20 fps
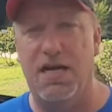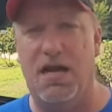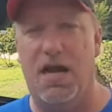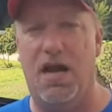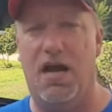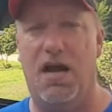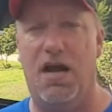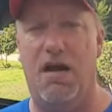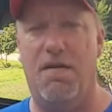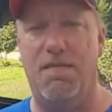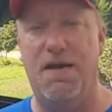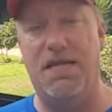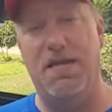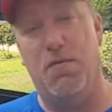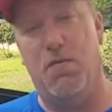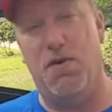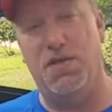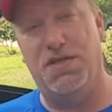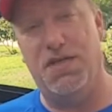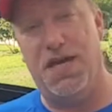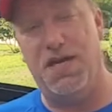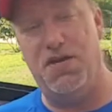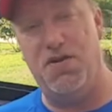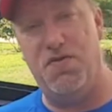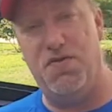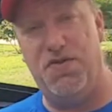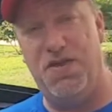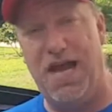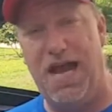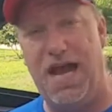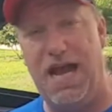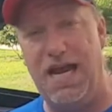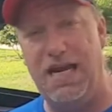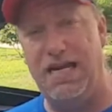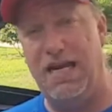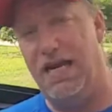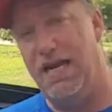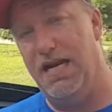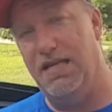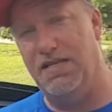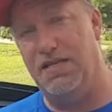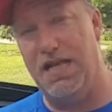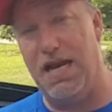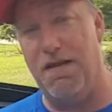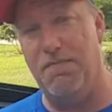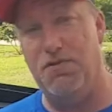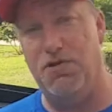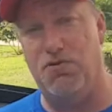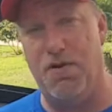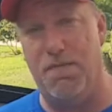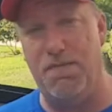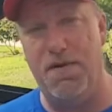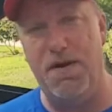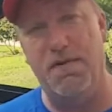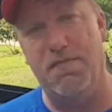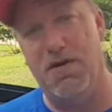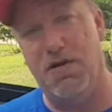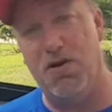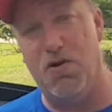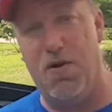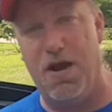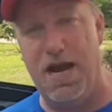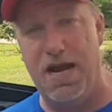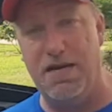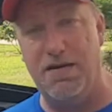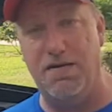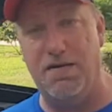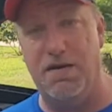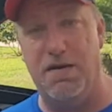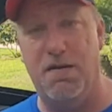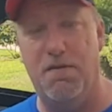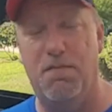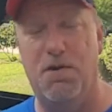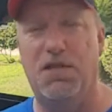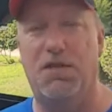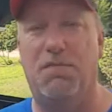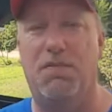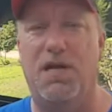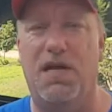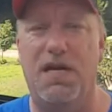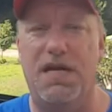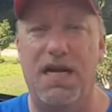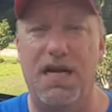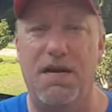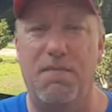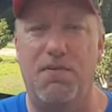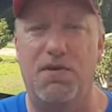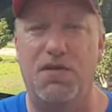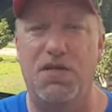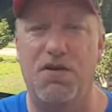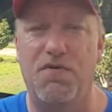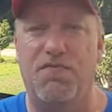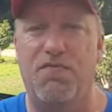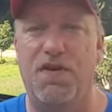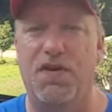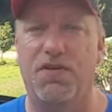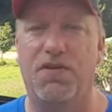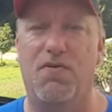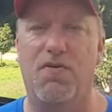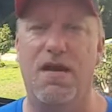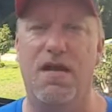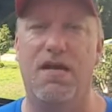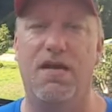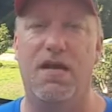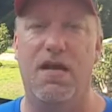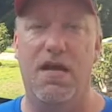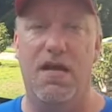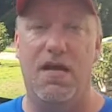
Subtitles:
And then once I do that and it stops dripping, I'm going to go ahead and put the plug in, put the new filter in,